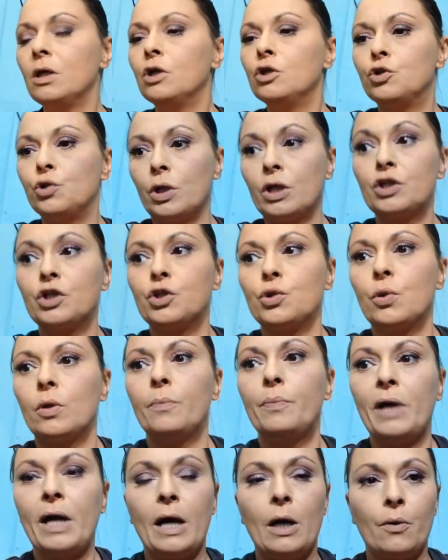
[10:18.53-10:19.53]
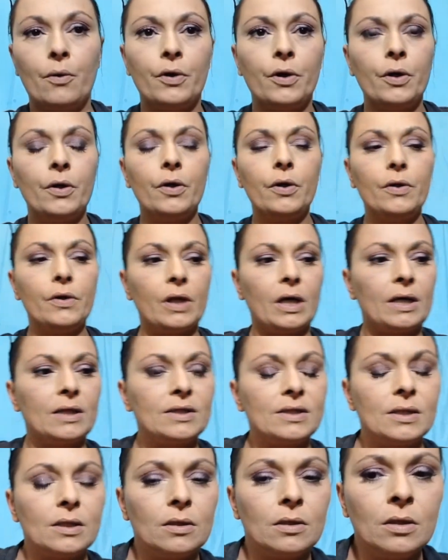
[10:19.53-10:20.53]
drugstore powder
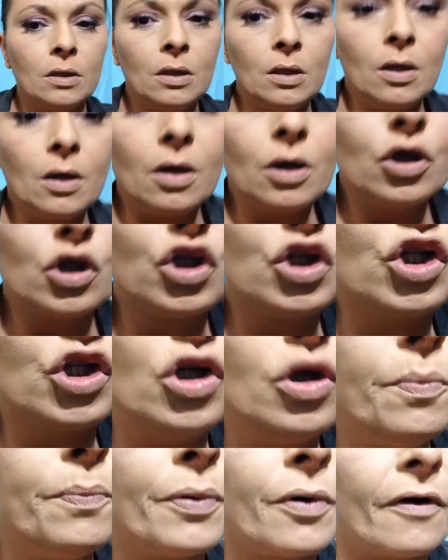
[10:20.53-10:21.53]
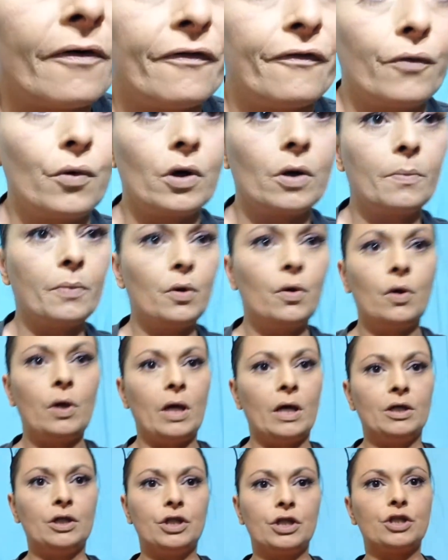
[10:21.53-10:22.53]
that's super affordable
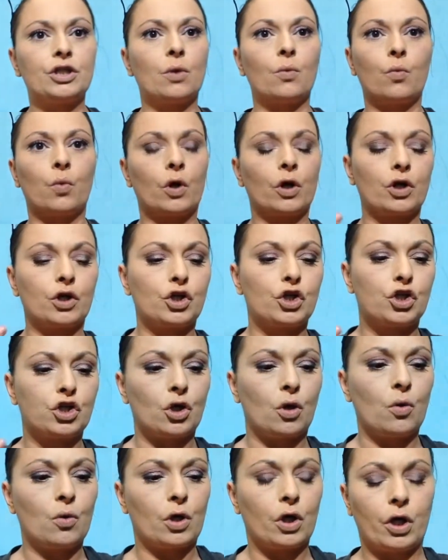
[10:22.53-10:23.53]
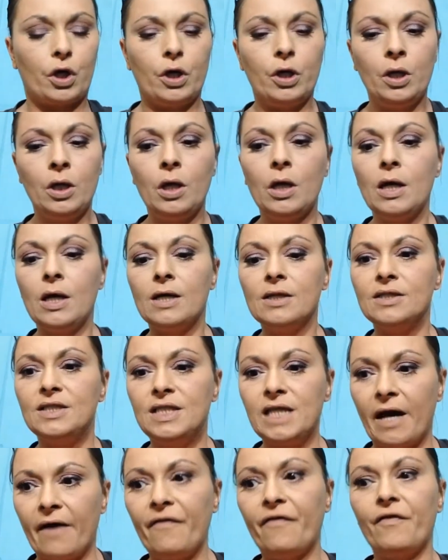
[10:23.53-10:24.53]
and just works so good.
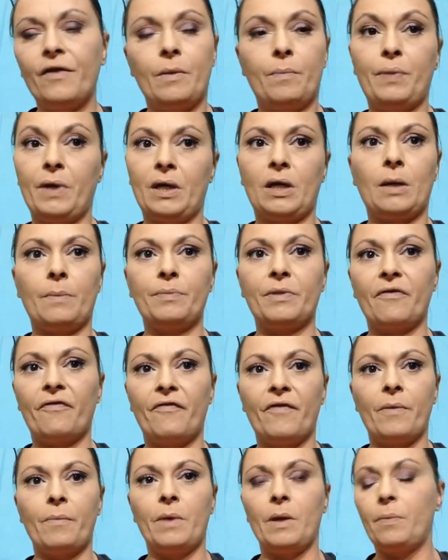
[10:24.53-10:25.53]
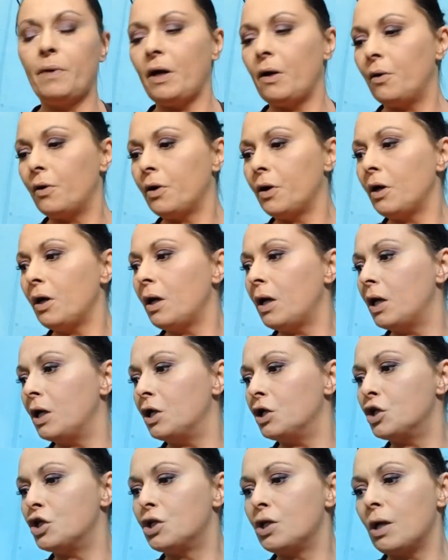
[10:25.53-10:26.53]
Definitely pick up the Fit Me powder.
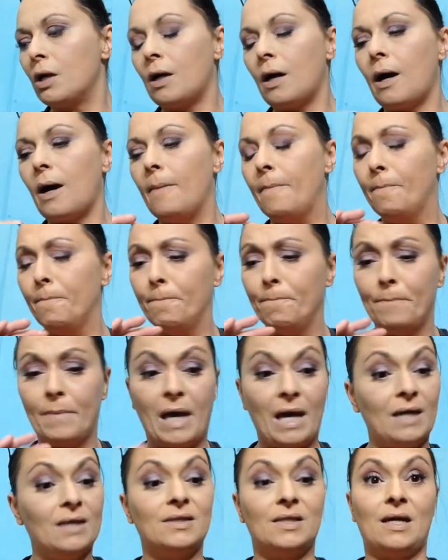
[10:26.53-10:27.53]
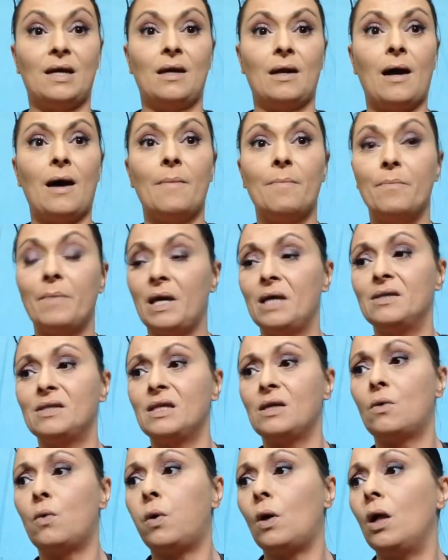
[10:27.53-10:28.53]
It is amazing,
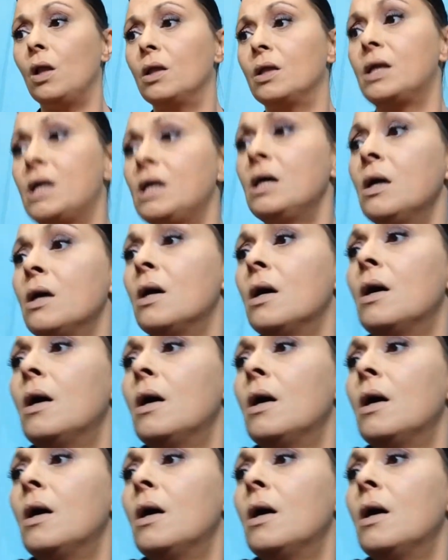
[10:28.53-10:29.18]
amazing quality.